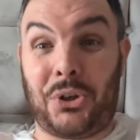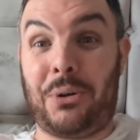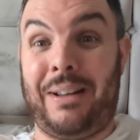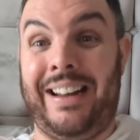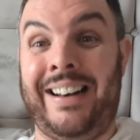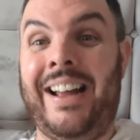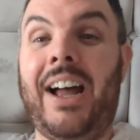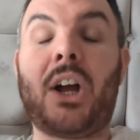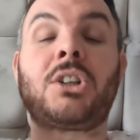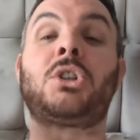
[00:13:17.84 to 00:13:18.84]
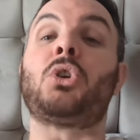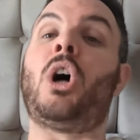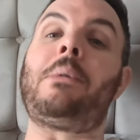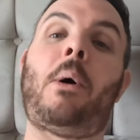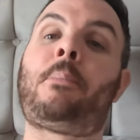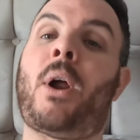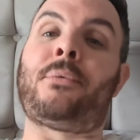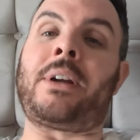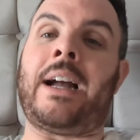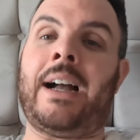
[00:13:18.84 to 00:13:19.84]
Do you know what I mean? Because it's all about
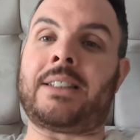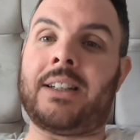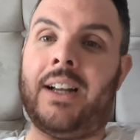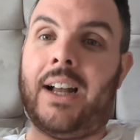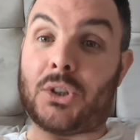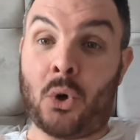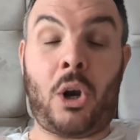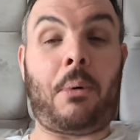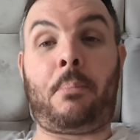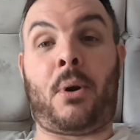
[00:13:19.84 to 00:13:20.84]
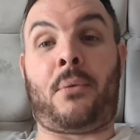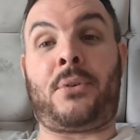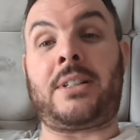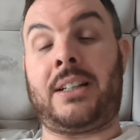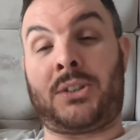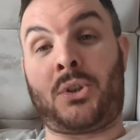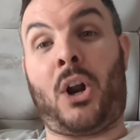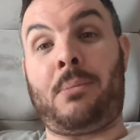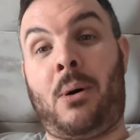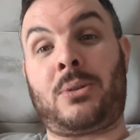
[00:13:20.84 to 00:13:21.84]
profit, guys. It's all about profit. It's
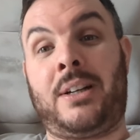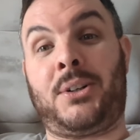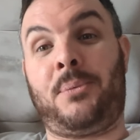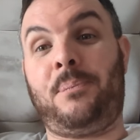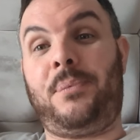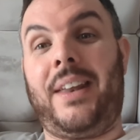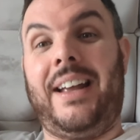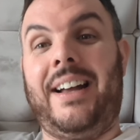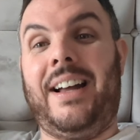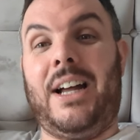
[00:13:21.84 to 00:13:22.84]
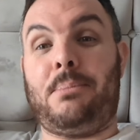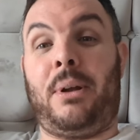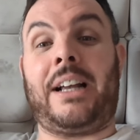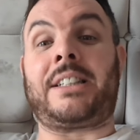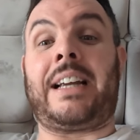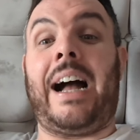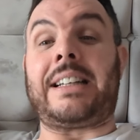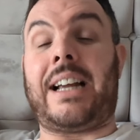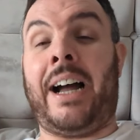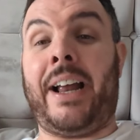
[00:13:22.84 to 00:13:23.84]
not about income. But listen,
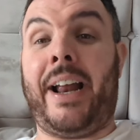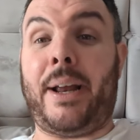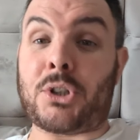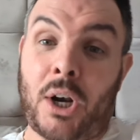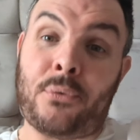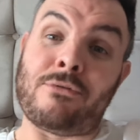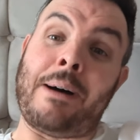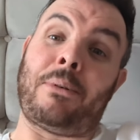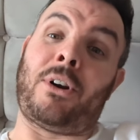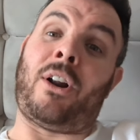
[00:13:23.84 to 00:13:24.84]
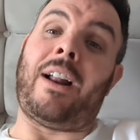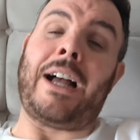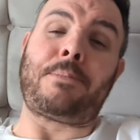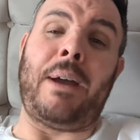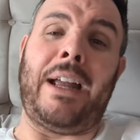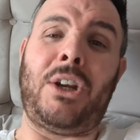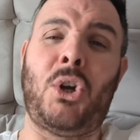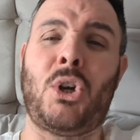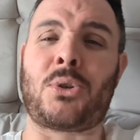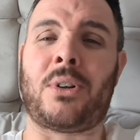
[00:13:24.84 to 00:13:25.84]
guys, I uh, sorry for rambling on as per
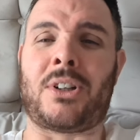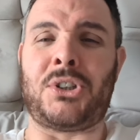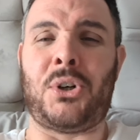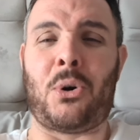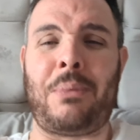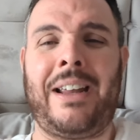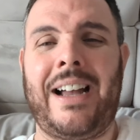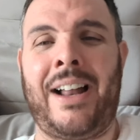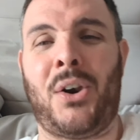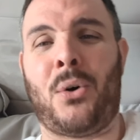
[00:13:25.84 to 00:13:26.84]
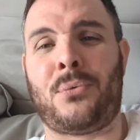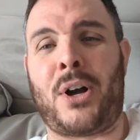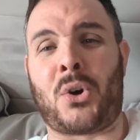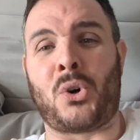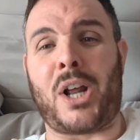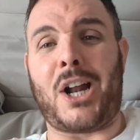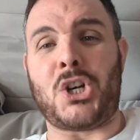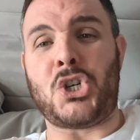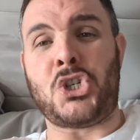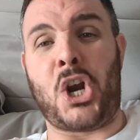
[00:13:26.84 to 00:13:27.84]
usual because you know me. I love a good
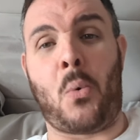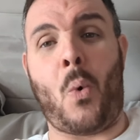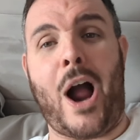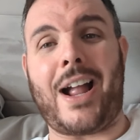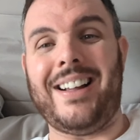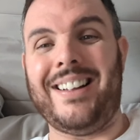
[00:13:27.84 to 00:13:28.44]
chin wag.